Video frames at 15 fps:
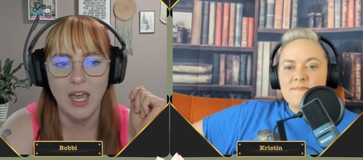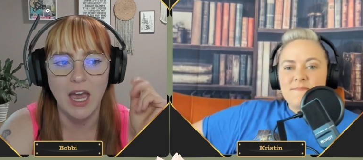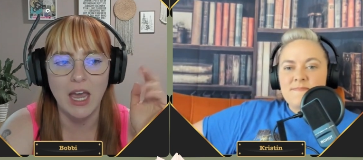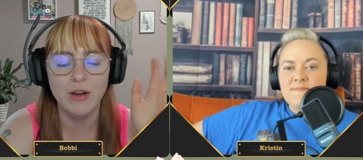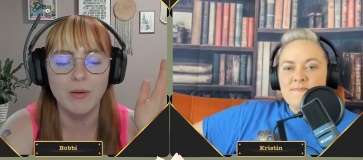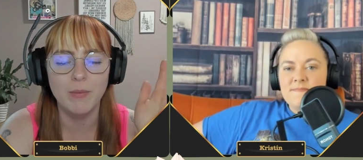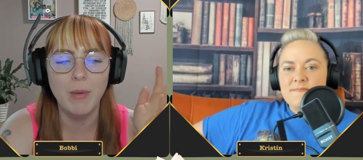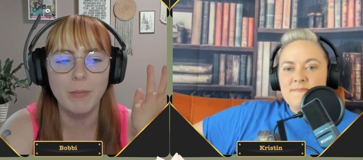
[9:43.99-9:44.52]

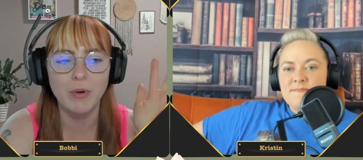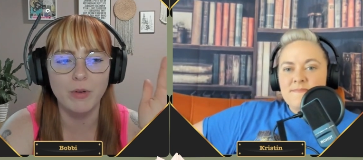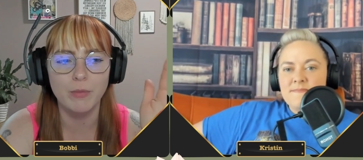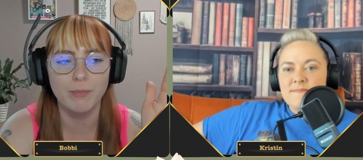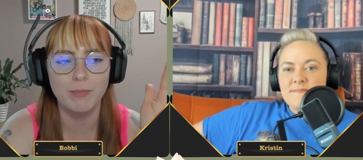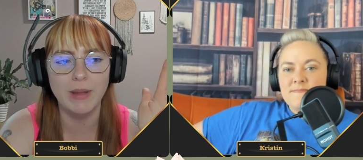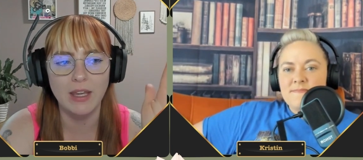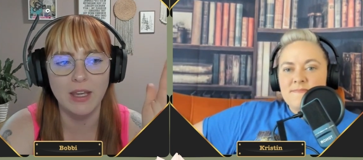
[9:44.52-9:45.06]
Speaker 1: I remember
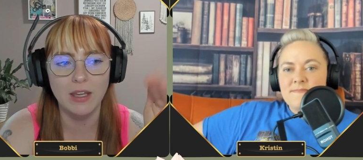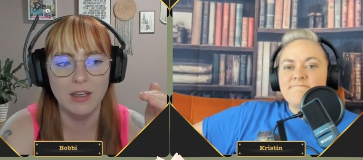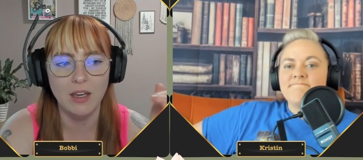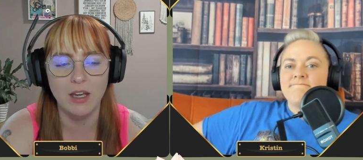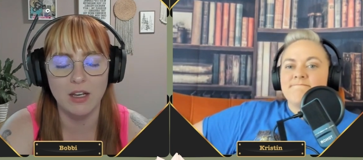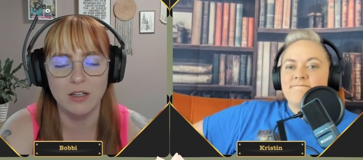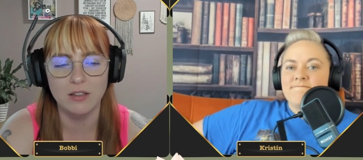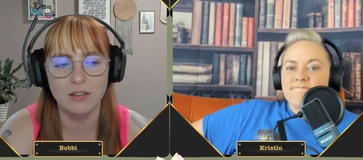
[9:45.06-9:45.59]
being
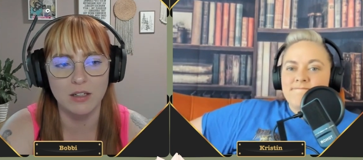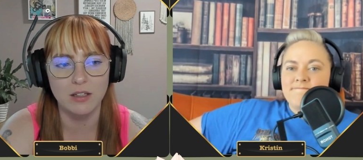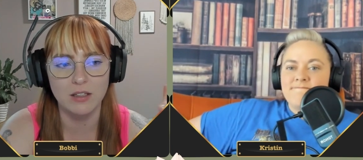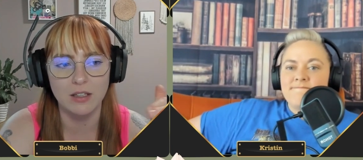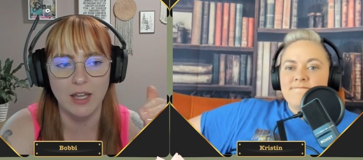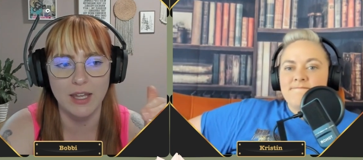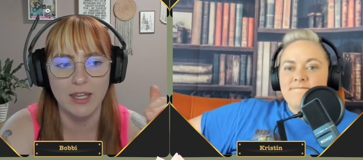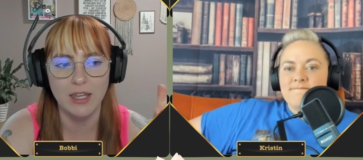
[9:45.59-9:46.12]
on
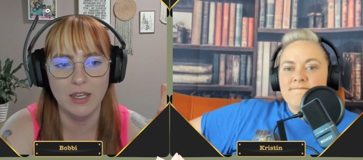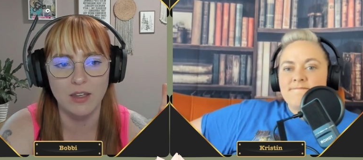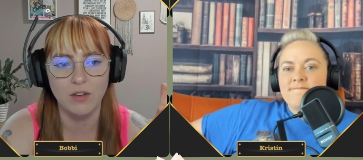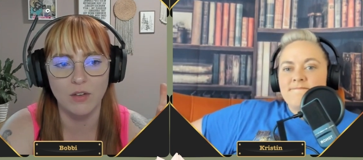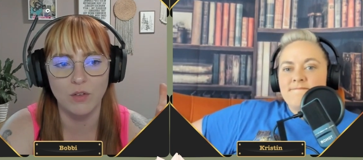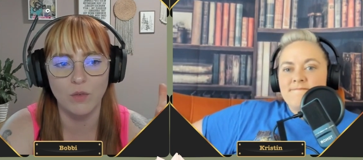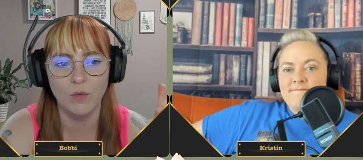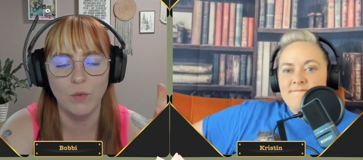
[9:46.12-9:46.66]
like
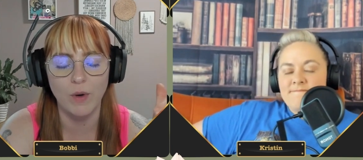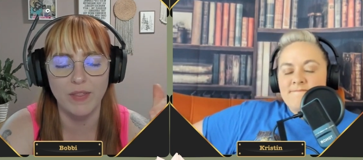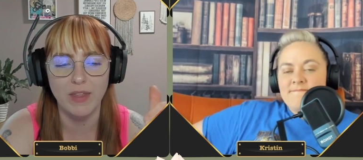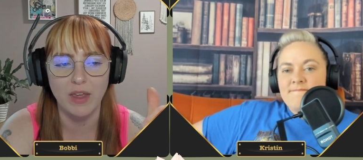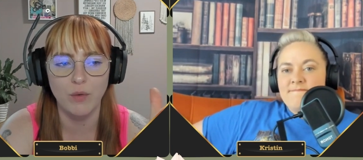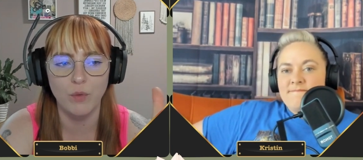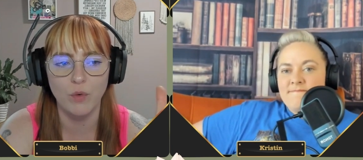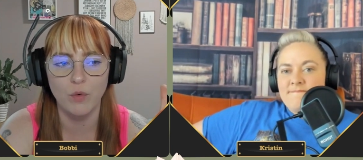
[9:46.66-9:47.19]
when
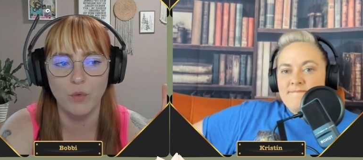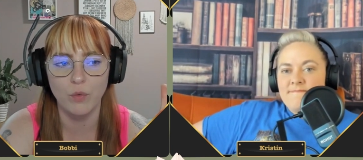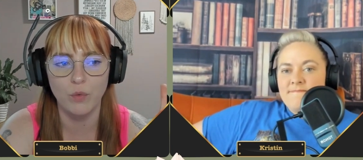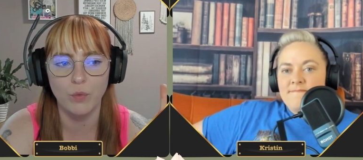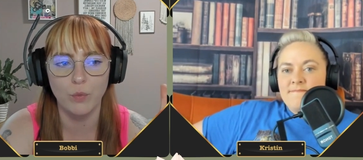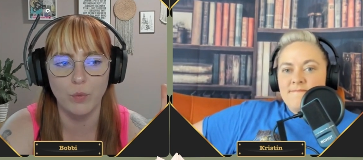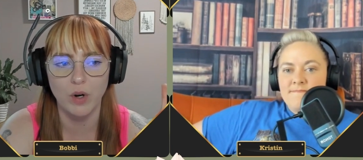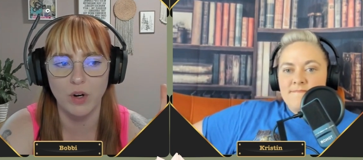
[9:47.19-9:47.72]
they
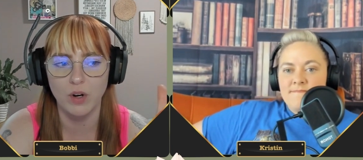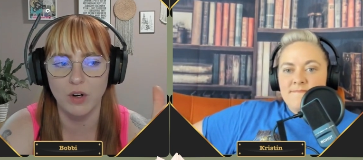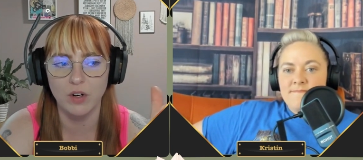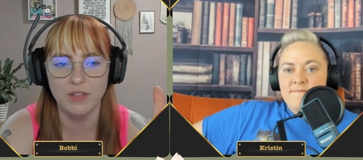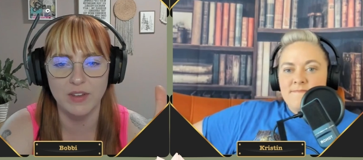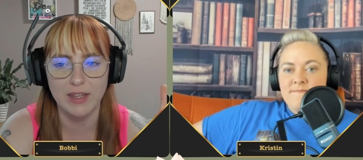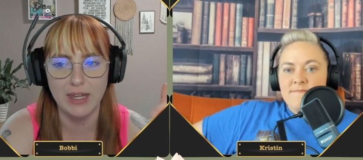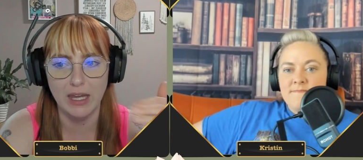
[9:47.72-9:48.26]
were
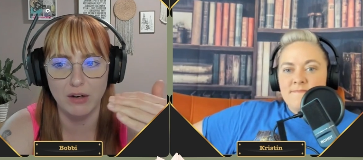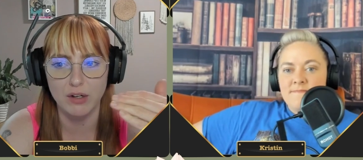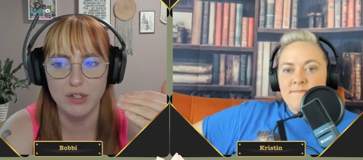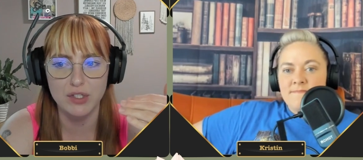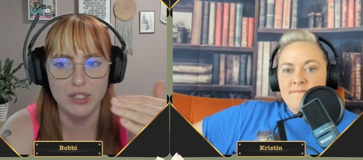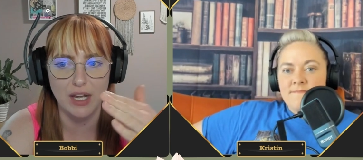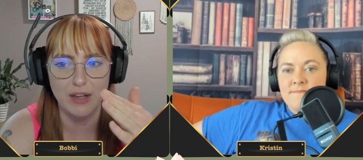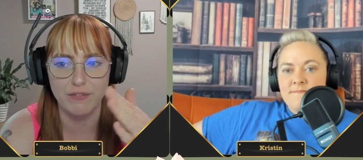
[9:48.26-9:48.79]
the
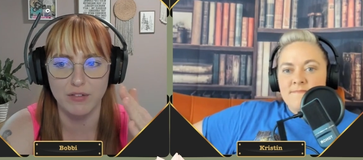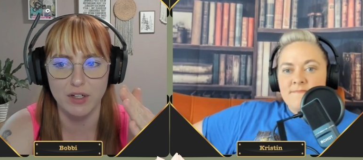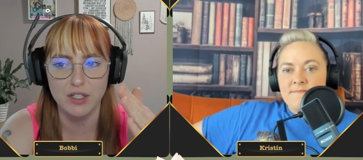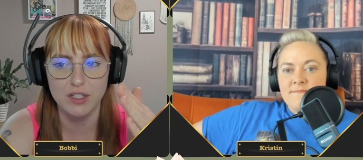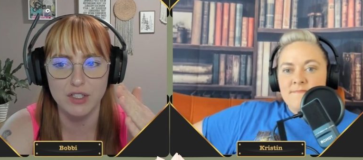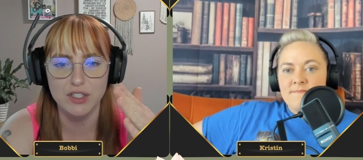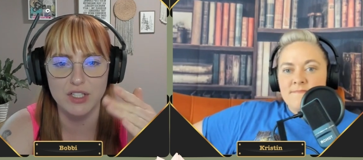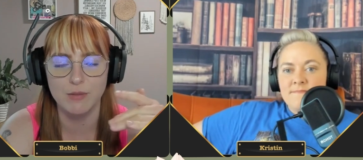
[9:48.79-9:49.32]
carriage
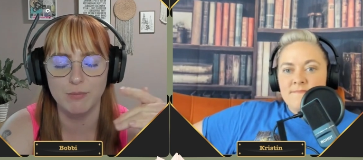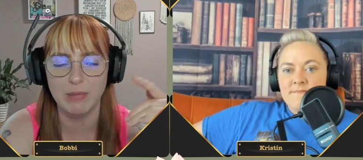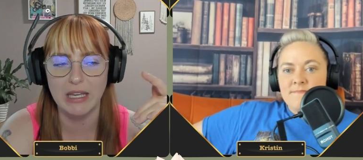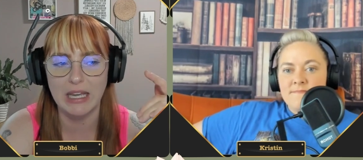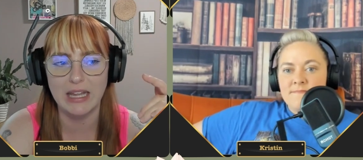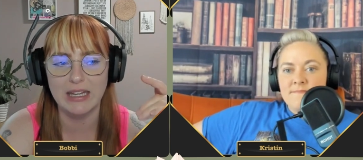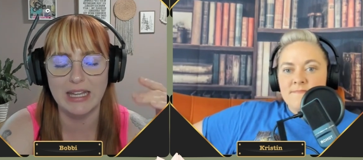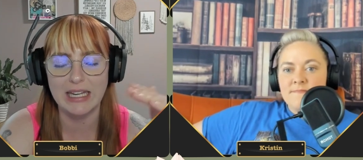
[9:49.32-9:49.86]
diverged and
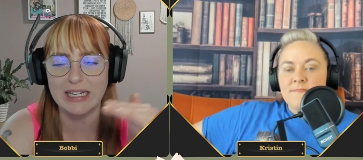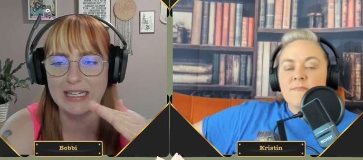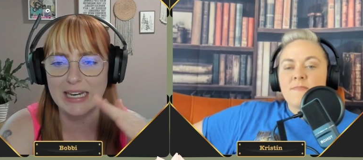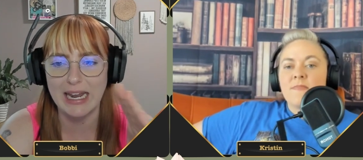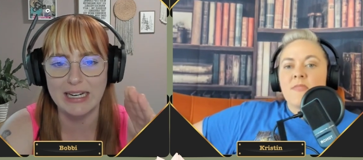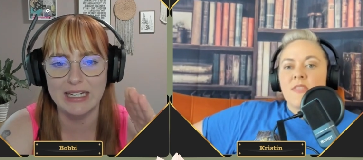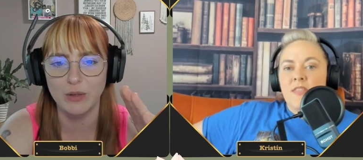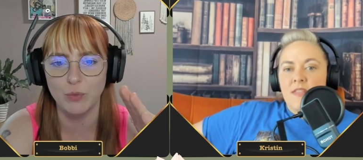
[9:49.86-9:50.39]
being at like
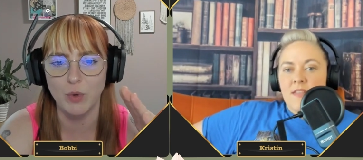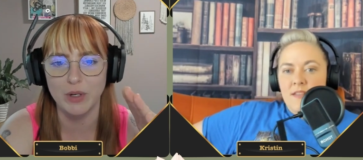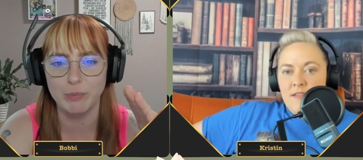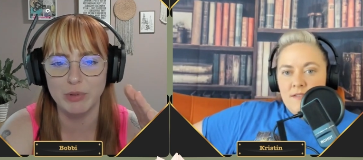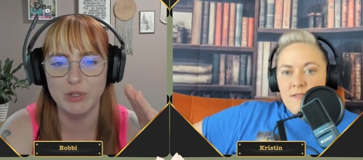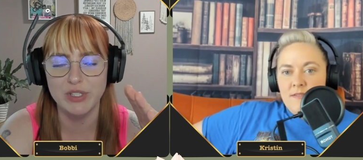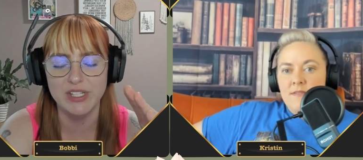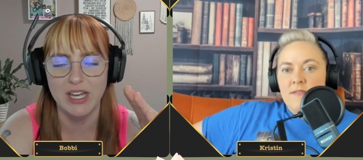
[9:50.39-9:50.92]

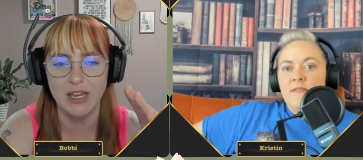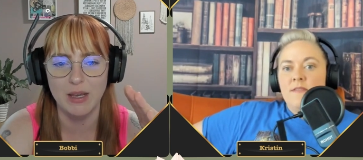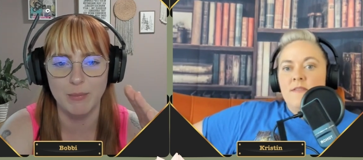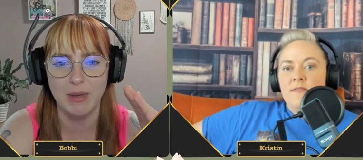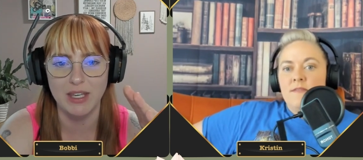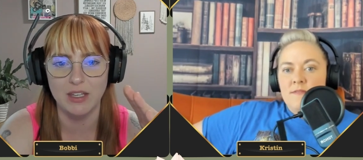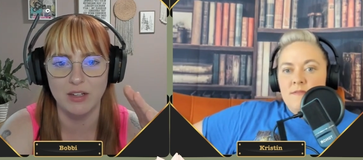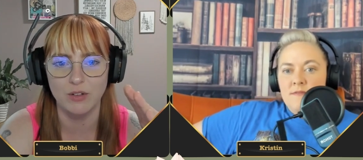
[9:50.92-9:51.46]
91% on
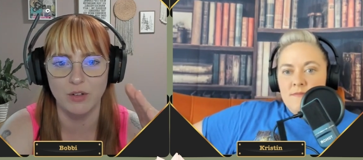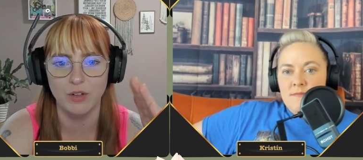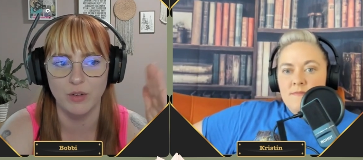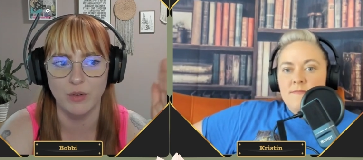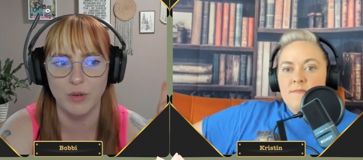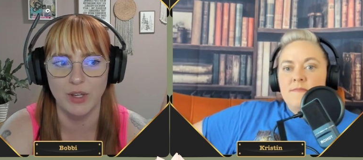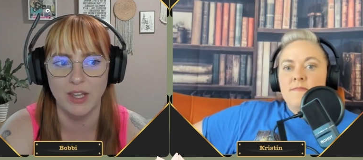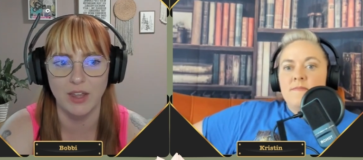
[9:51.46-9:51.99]
my Kindle and
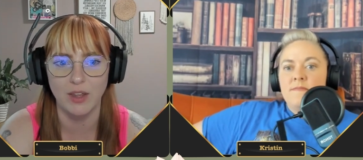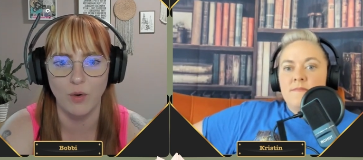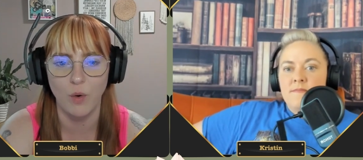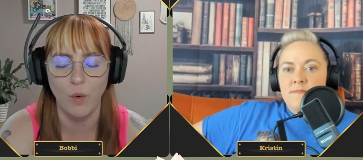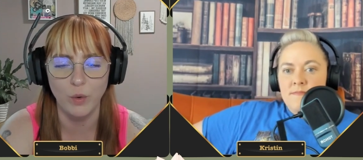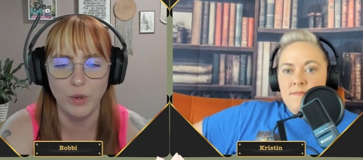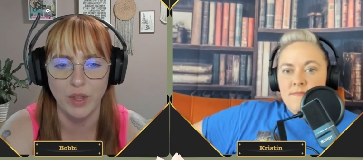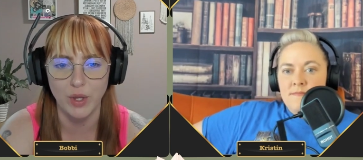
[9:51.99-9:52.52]
going like,
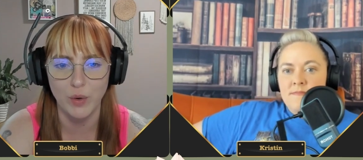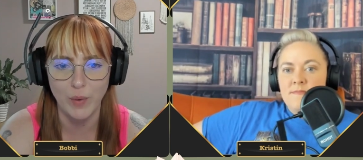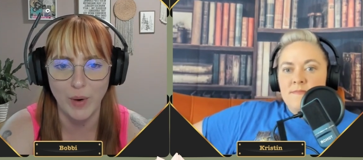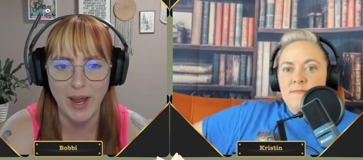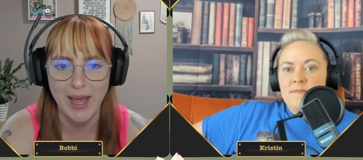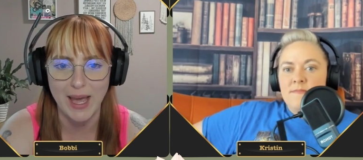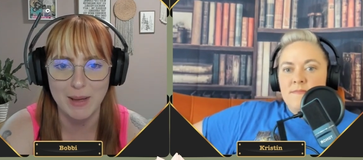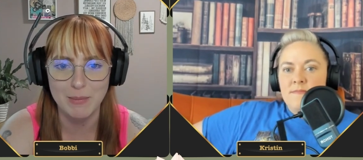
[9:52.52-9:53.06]
"Holy
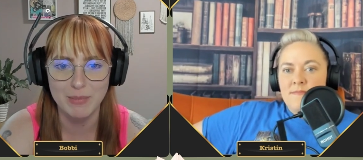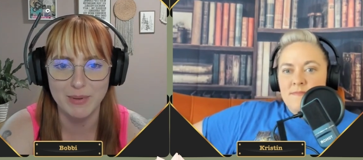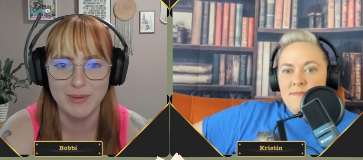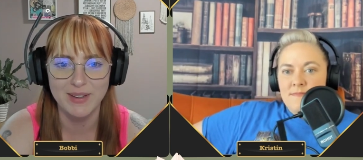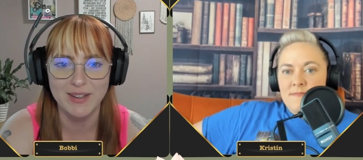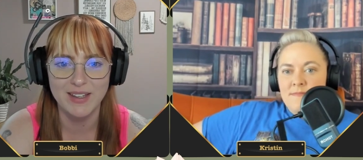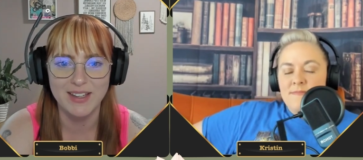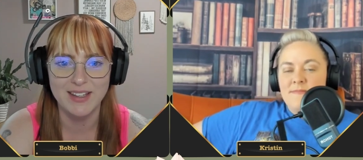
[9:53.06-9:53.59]
crap.
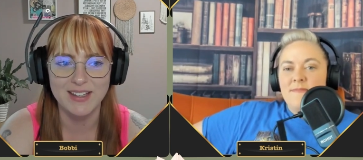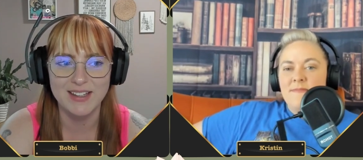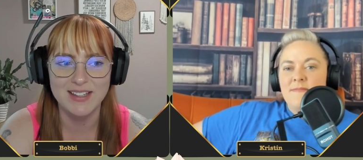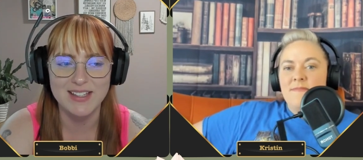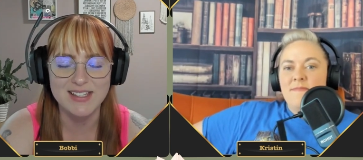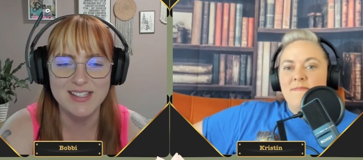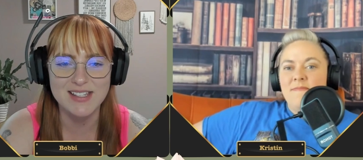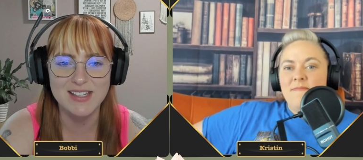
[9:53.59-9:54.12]

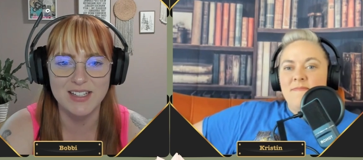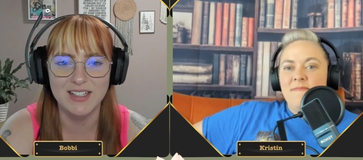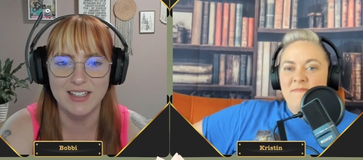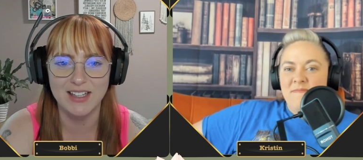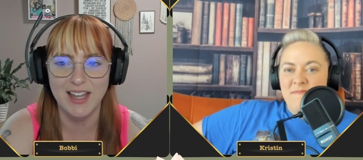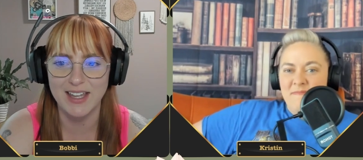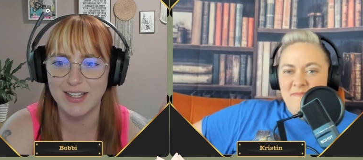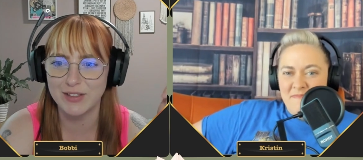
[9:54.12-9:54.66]
This is going to
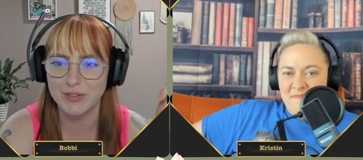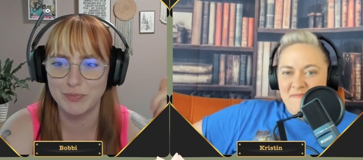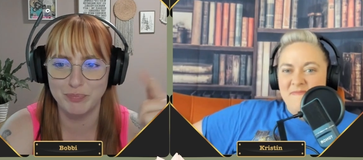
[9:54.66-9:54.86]
like